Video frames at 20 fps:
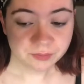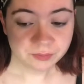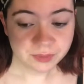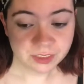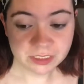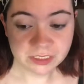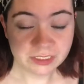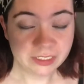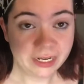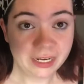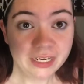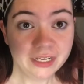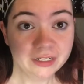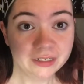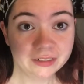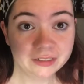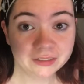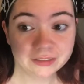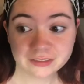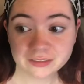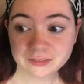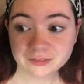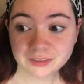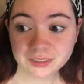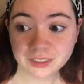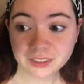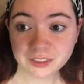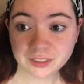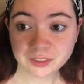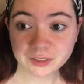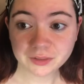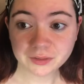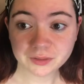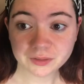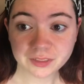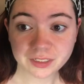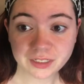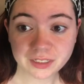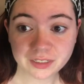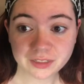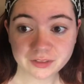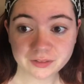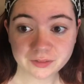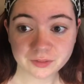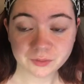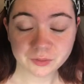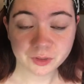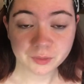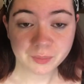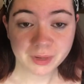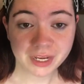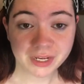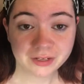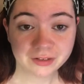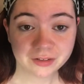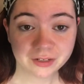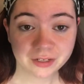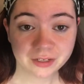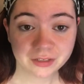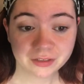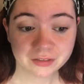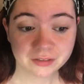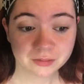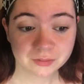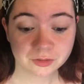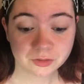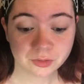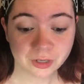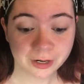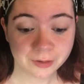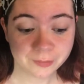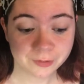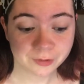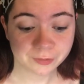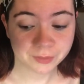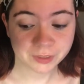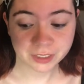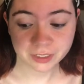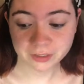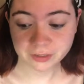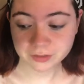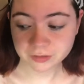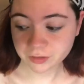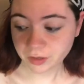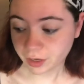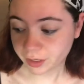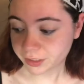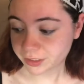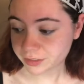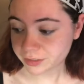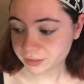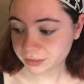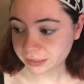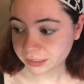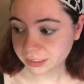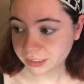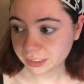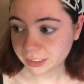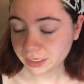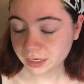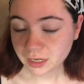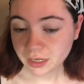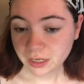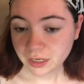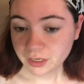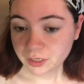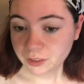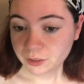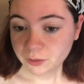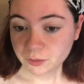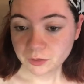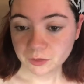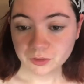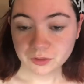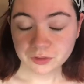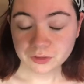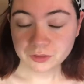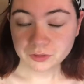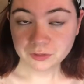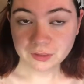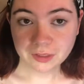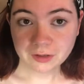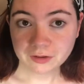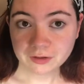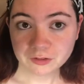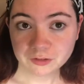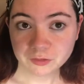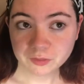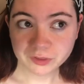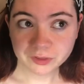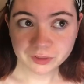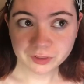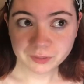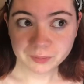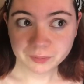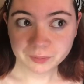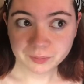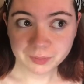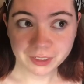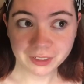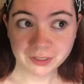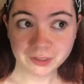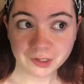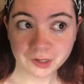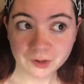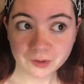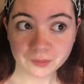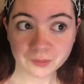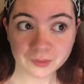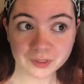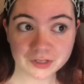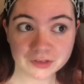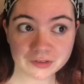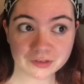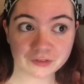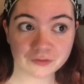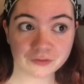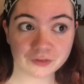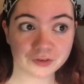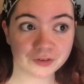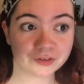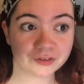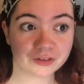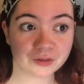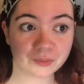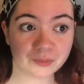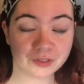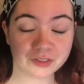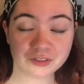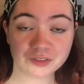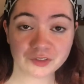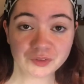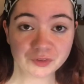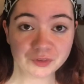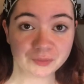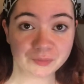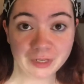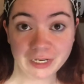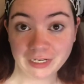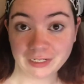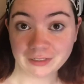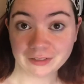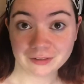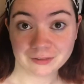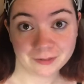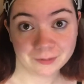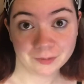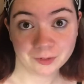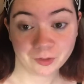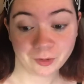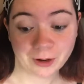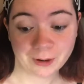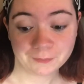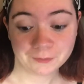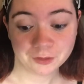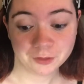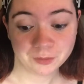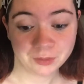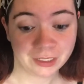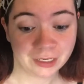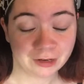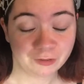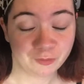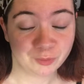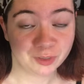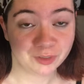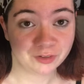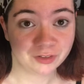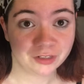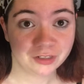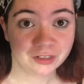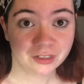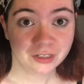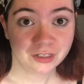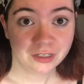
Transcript: stayed here and remained a subscriber, because honestly, there has really been no reason for someone to remain subscribed to me. I've been